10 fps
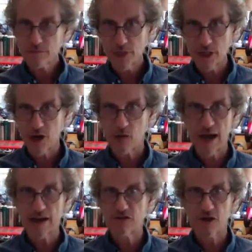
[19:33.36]

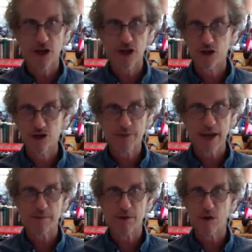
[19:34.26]
writing for a
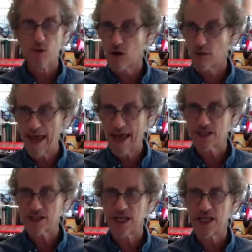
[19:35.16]
newspaper or a
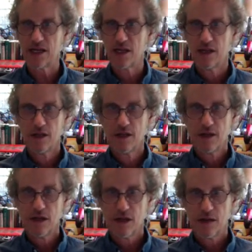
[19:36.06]
magazine,
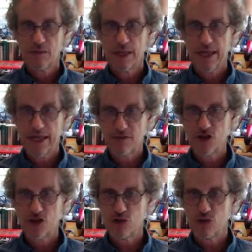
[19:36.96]
it gives
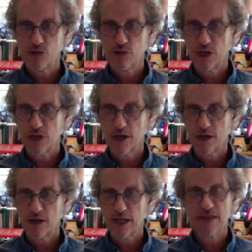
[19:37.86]
you
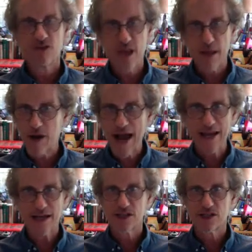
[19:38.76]
that
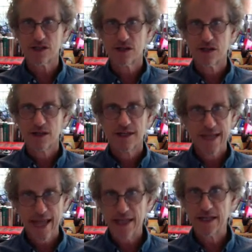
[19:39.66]
practice
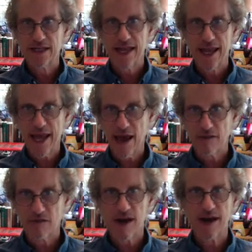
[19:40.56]
day in and day out
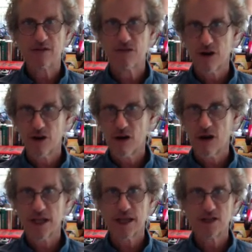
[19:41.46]
of writing for an
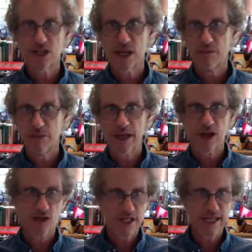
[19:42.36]
audience and being
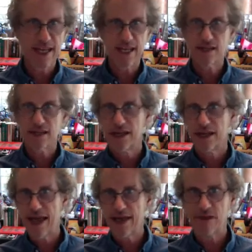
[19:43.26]
critiqued
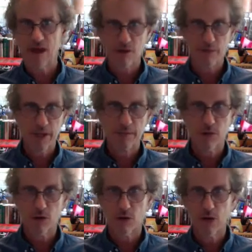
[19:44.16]
and having other
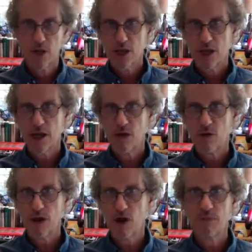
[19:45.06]
people,
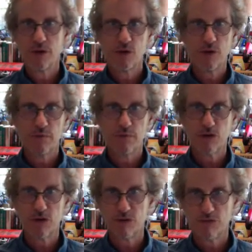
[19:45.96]
help you
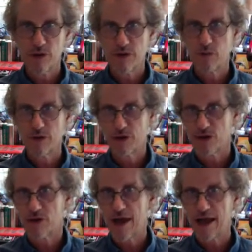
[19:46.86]
improve with your
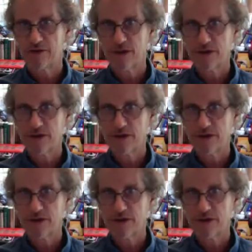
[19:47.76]
craft.